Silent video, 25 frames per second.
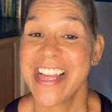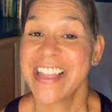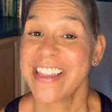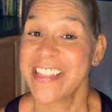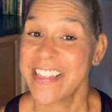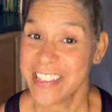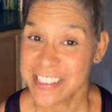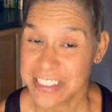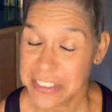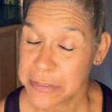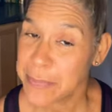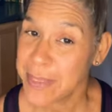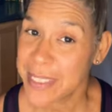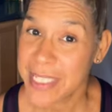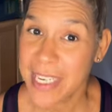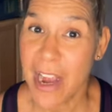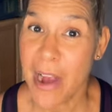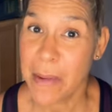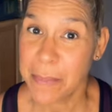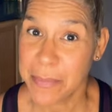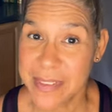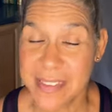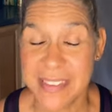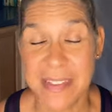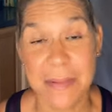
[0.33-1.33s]
This may
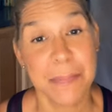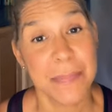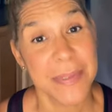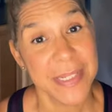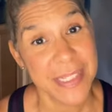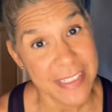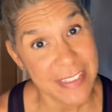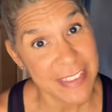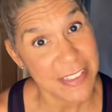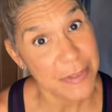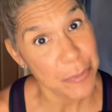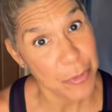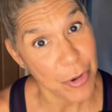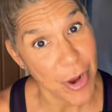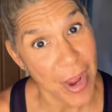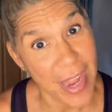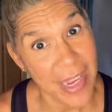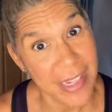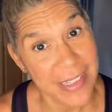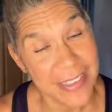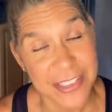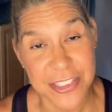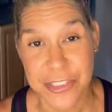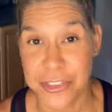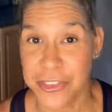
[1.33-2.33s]
come as a big
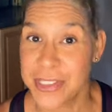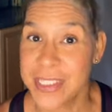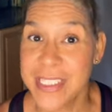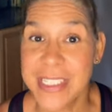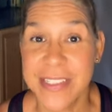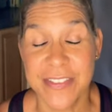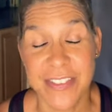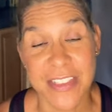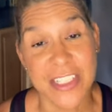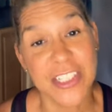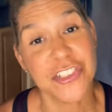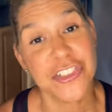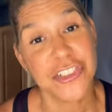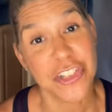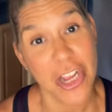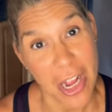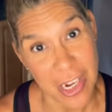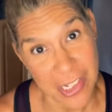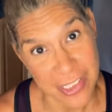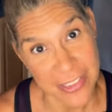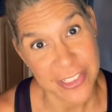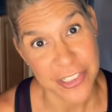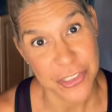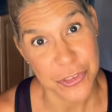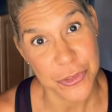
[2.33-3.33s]
surprise or even a
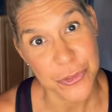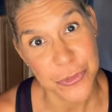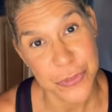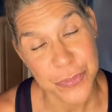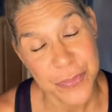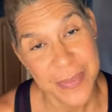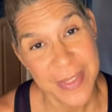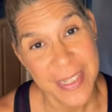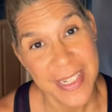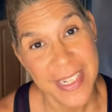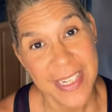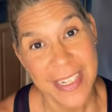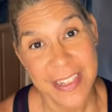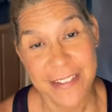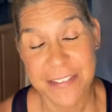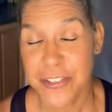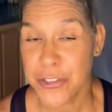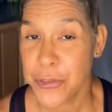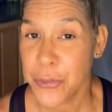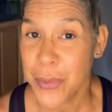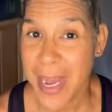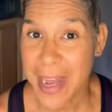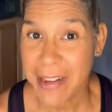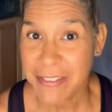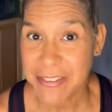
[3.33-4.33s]
shock to you. If
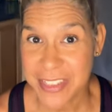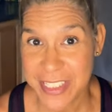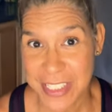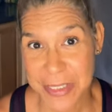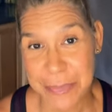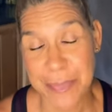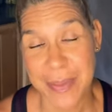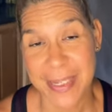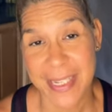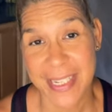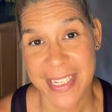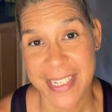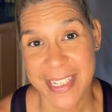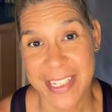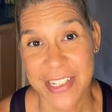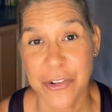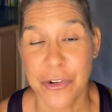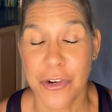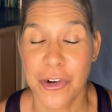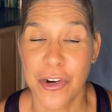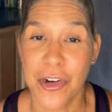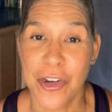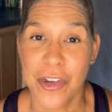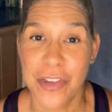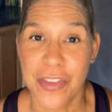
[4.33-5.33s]
you have knee pain
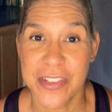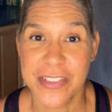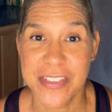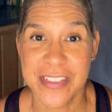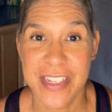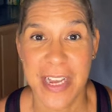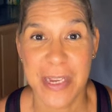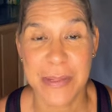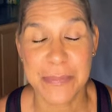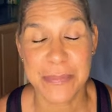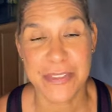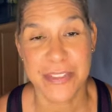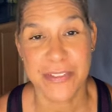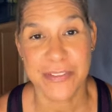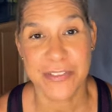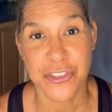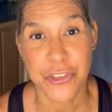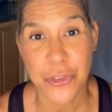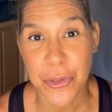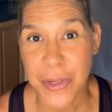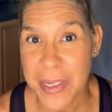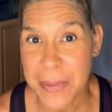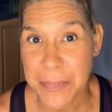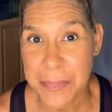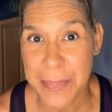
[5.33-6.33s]
or other types of
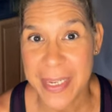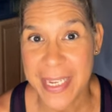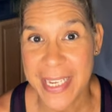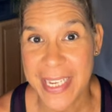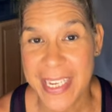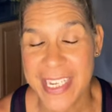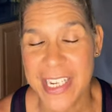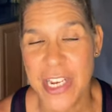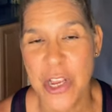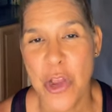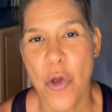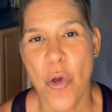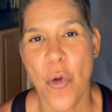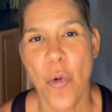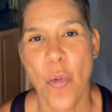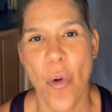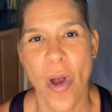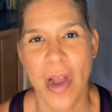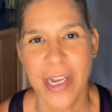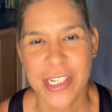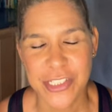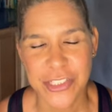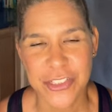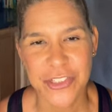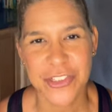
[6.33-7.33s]
joint pain,
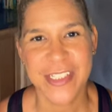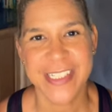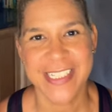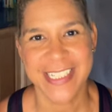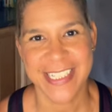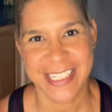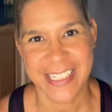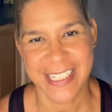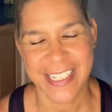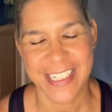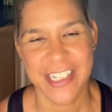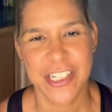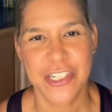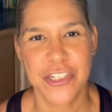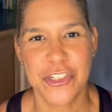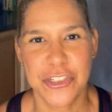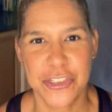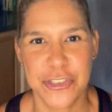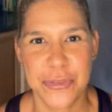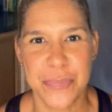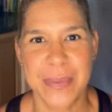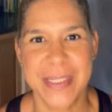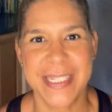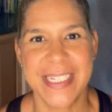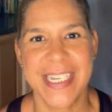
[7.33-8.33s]
what you're eating
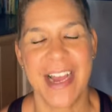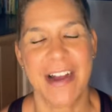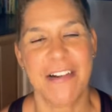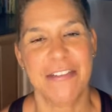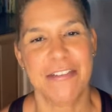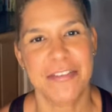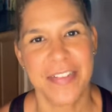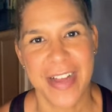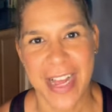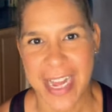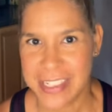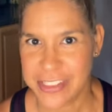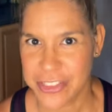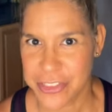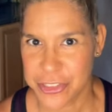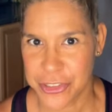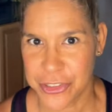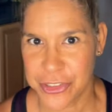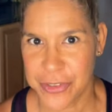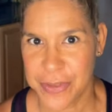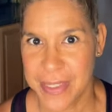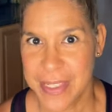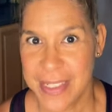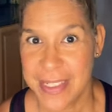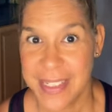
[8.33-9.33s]
could be a factor.
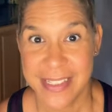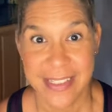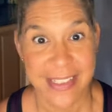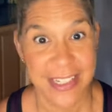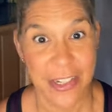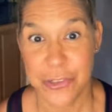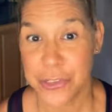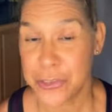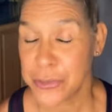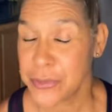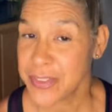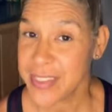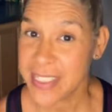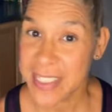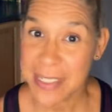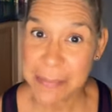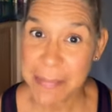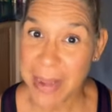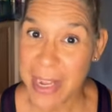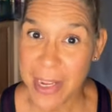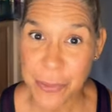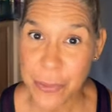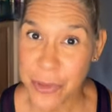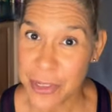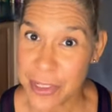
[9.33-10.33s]
Now, don't take
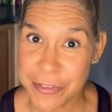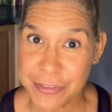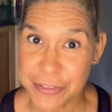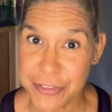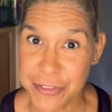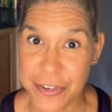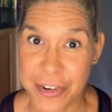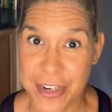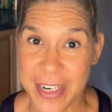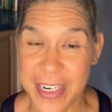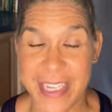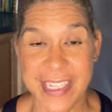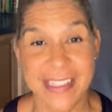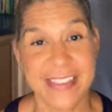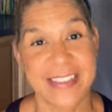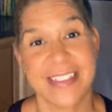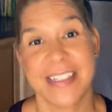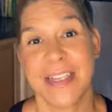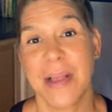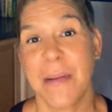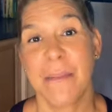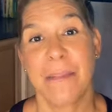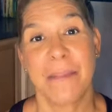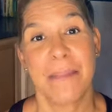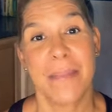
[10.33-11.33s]
my word for it.
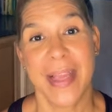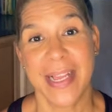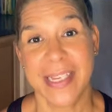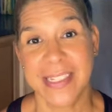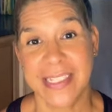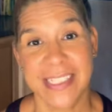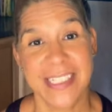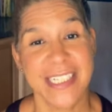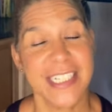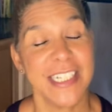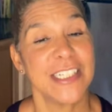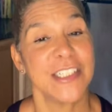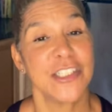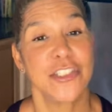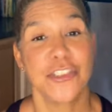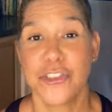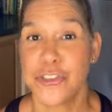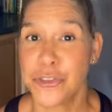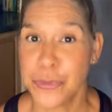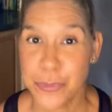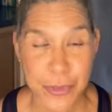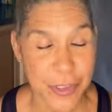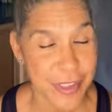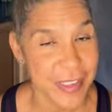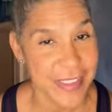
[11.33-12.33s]
Many,
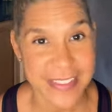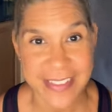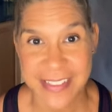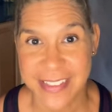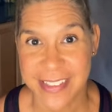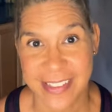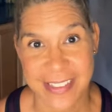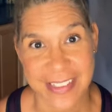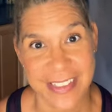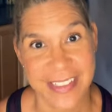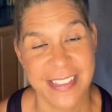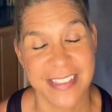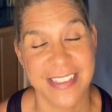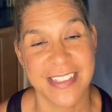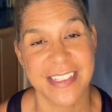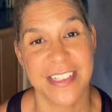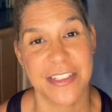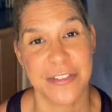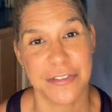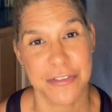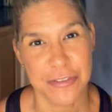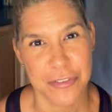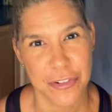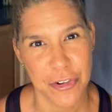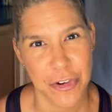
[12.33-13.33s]
numerous studies
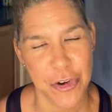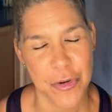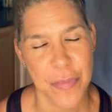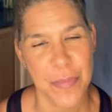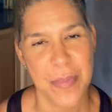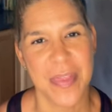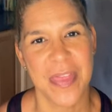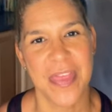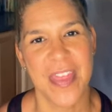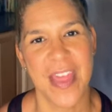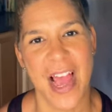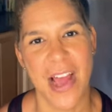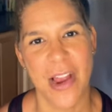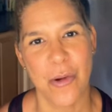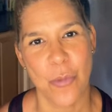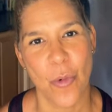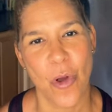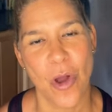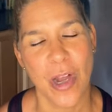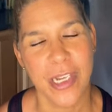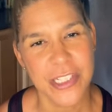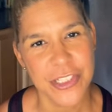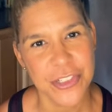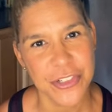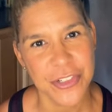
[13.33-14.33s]
confirm that
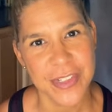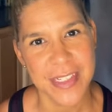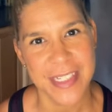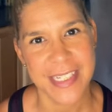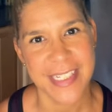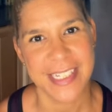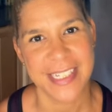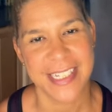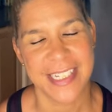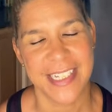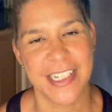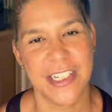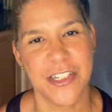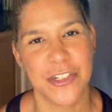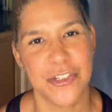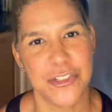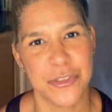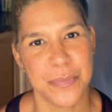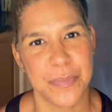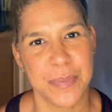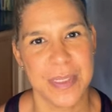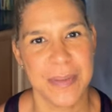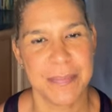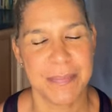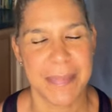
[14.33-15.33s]
what you're eating
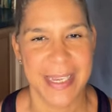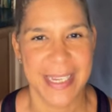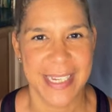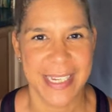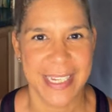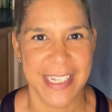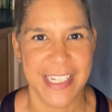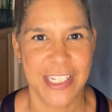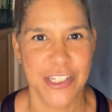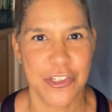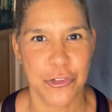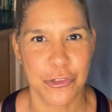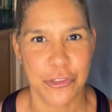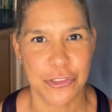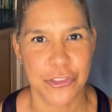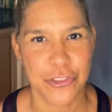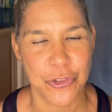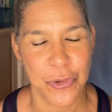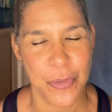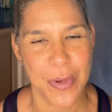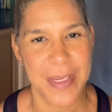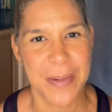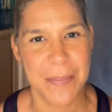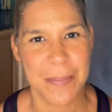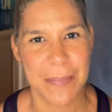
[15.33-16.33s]
could be making your
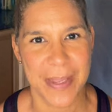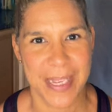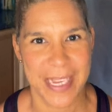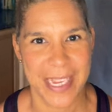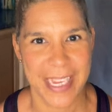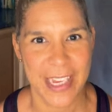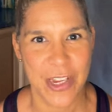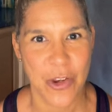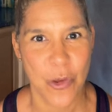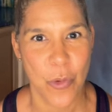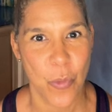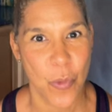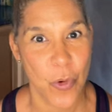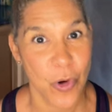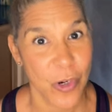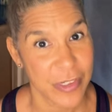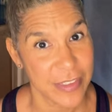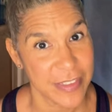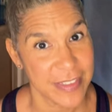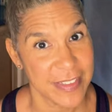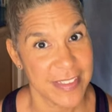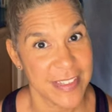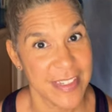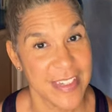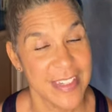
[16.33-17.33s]
joint pain
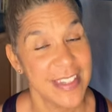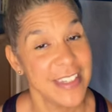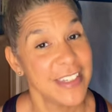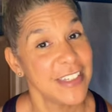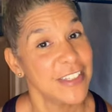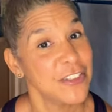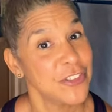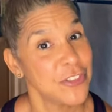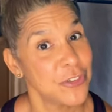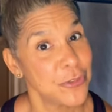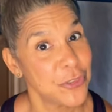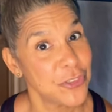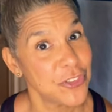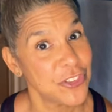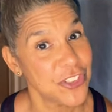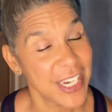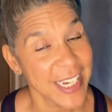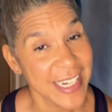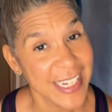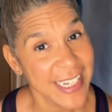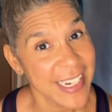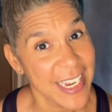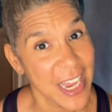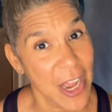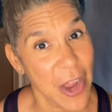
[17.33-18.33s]
worse. So
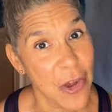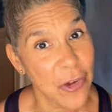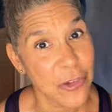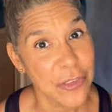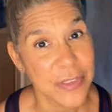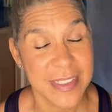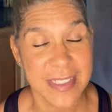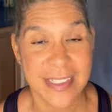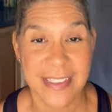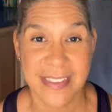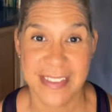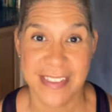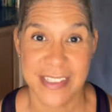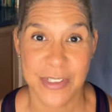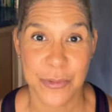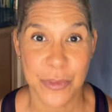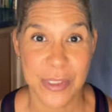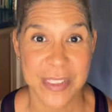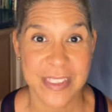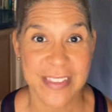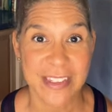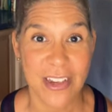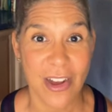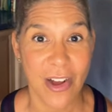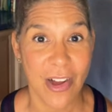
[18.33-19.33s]
check it out, see
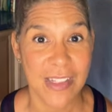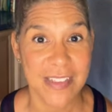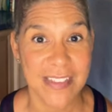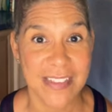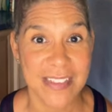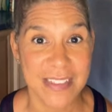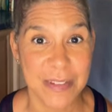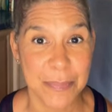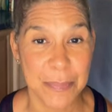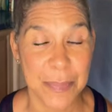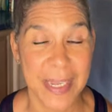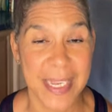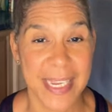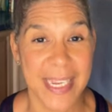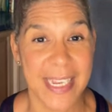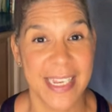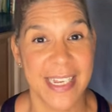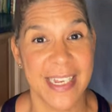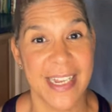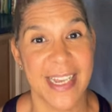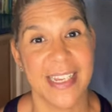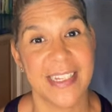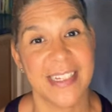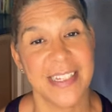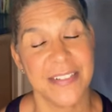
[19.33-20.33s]
what's causing the pain,
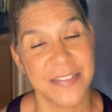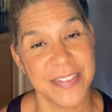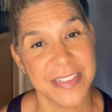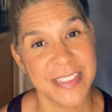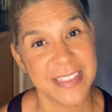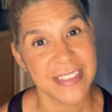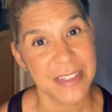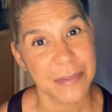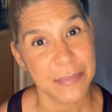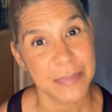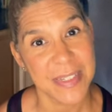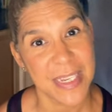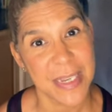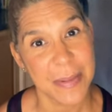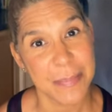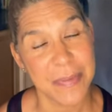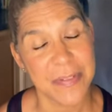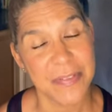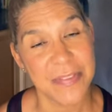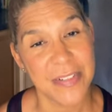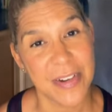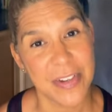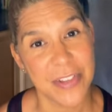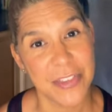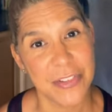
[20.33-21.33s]
and if it's some type
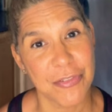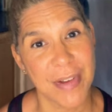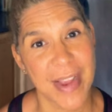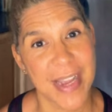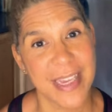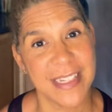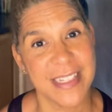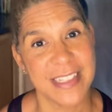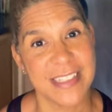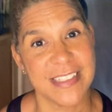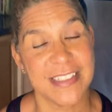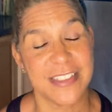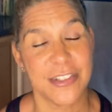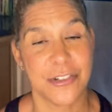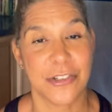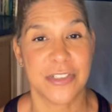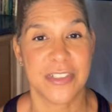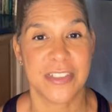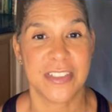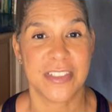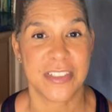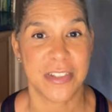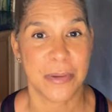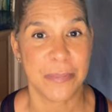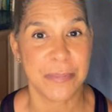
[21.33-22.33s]
of arthritis or
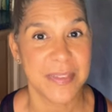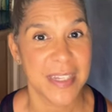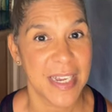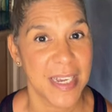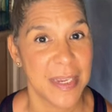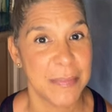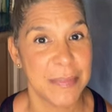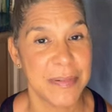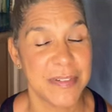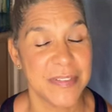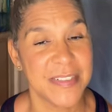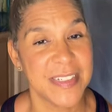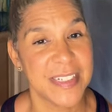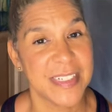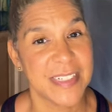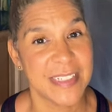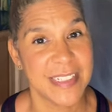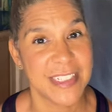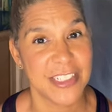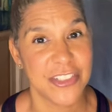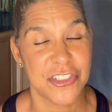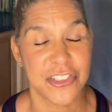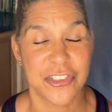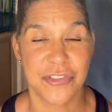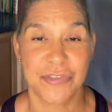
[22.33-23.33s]
some type of
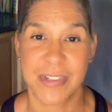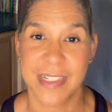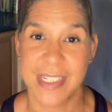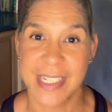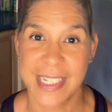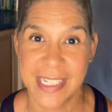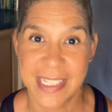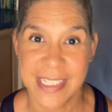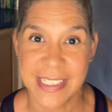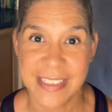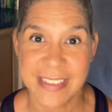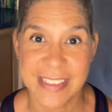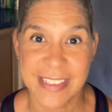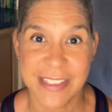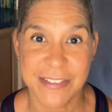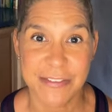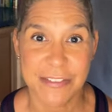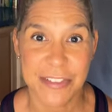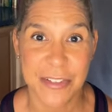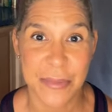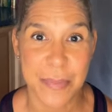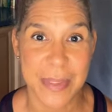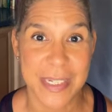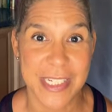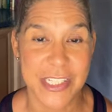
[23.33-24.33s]
condition related to
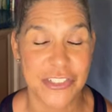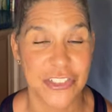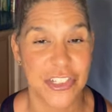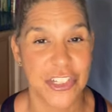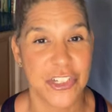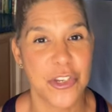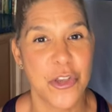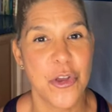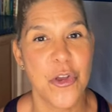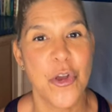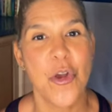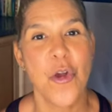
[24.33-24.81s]
inflammation,